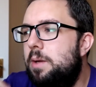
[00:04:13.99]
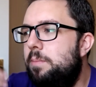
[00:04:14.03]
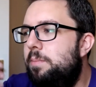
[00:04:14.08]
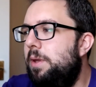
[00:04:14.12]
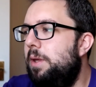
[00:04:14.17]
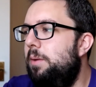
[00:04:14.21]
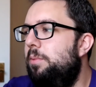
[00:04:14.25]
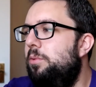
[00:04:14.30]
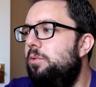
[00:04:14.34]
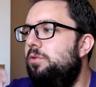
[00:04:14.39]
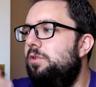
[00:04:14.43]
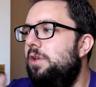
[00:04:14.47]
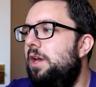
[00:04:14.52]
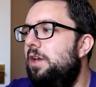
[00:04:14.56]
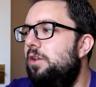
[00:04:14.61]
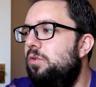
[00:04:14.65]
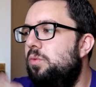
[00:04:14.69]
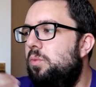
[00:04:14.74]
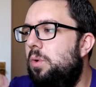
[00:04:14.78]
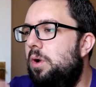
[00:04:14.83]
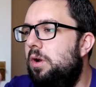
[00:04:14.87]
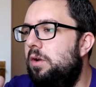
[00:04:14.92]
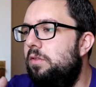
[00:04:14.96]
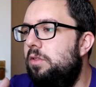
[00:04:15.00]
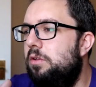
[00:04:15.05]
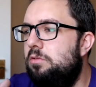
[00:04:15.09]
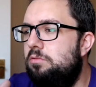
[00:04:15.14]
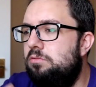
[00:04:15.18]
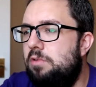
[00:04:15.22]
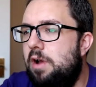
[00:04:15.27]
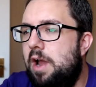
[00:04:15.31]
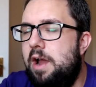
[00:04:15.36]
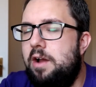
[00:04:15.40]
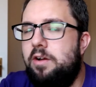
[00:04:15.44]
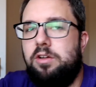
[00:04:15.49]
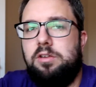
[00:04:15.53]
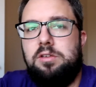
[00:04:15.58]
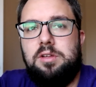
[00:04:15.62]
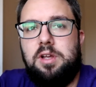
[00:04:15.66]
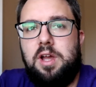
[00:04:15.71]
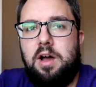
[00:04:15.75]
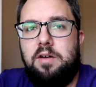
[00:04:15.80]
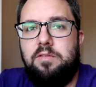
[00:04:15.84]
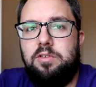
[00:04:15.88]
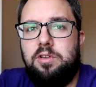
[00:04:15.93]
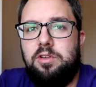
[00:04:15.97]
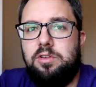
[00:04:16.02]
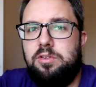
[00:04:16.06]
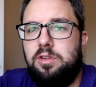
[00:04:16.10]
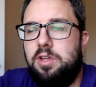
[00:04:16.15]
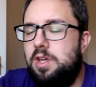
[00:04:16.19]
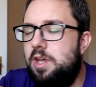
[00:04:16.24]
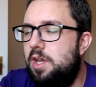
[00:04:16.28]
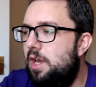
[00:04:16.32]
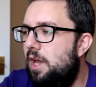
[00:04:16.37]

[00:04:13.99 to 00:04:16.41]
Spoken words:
People say it's one of the rarest covers,